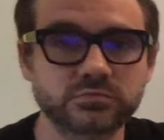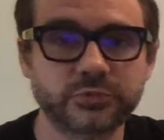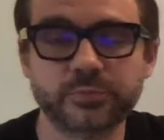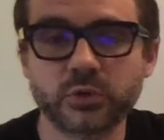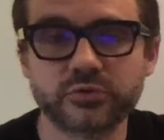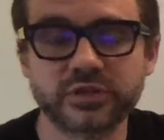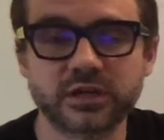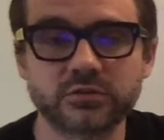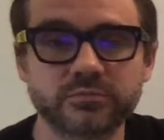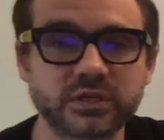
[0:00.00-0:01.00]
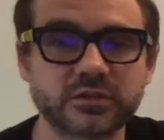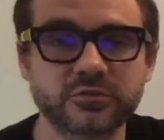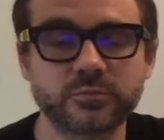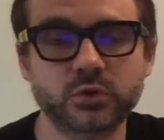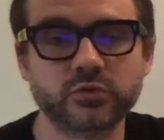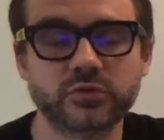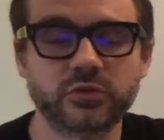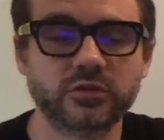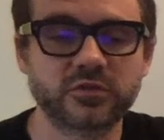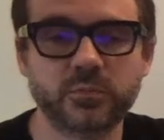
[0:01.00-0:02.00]
They're both now because they're
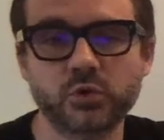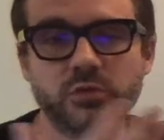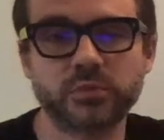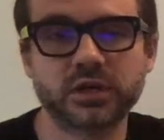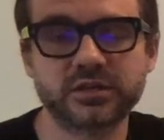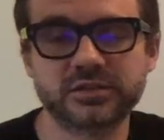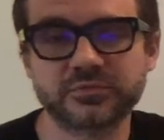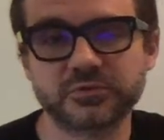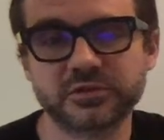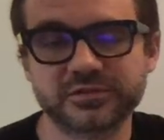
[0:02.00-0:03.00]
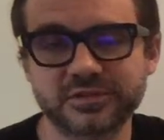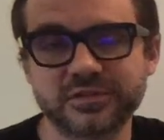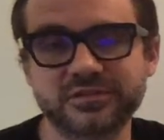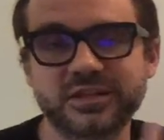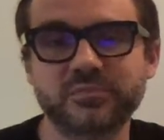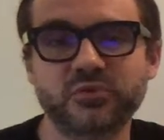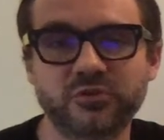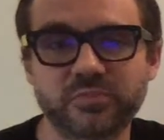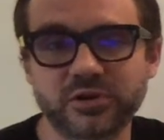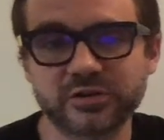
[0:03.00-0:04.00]
both spoken by different uh,
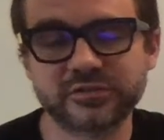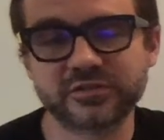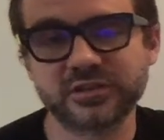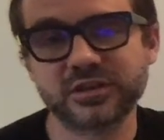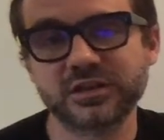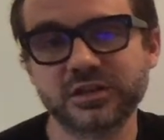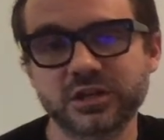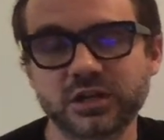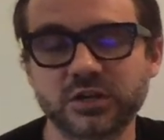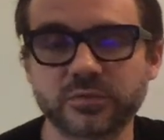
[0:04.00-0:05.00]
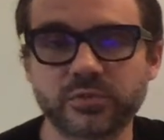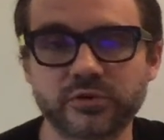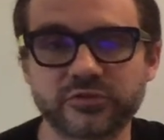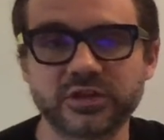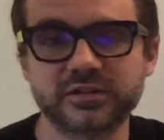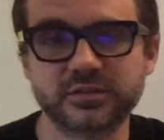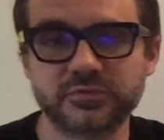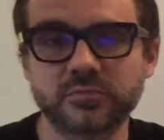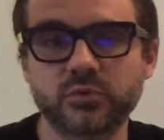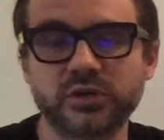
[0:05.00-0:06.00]
temporal parts of a person at
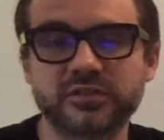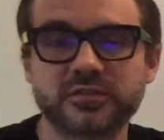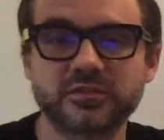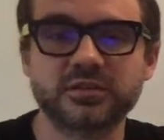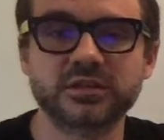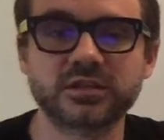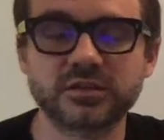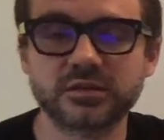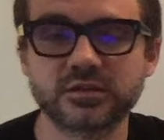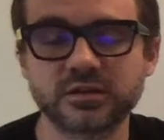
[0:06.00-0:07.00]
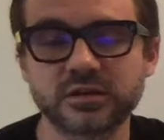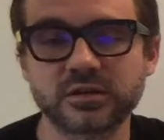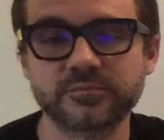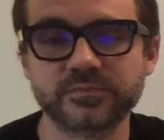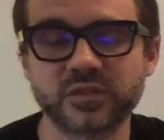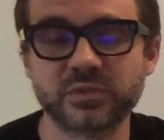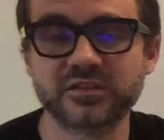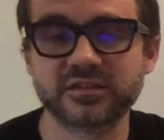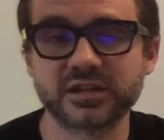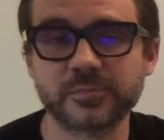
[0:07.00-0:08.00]
different points in uh,
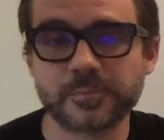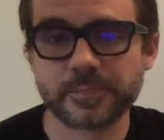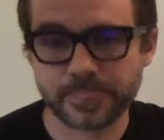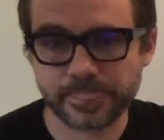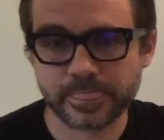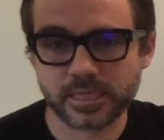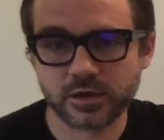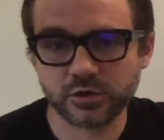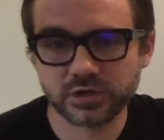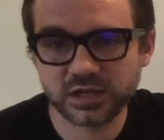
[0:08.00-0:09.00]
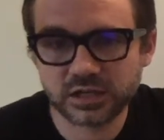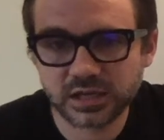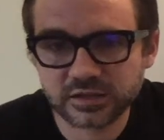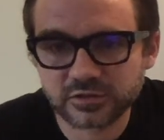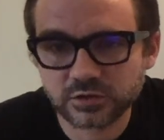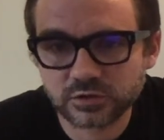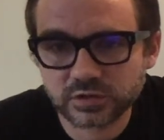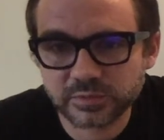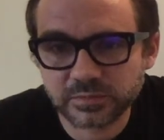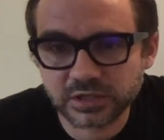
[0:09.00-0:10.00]
space time. Okay, and so
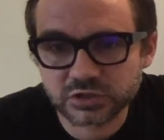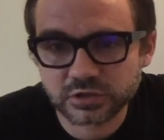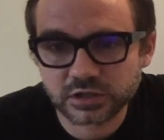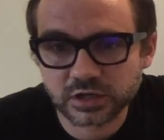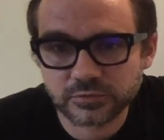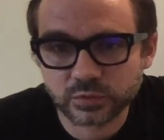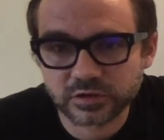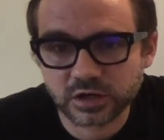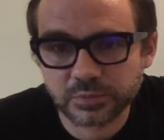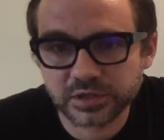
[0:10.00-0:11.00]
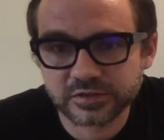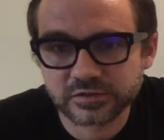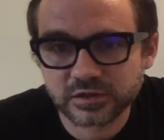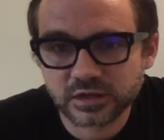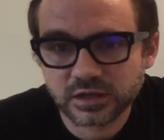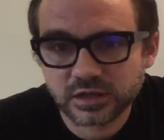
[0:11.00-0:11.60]
let me make sure I got everyone's comments.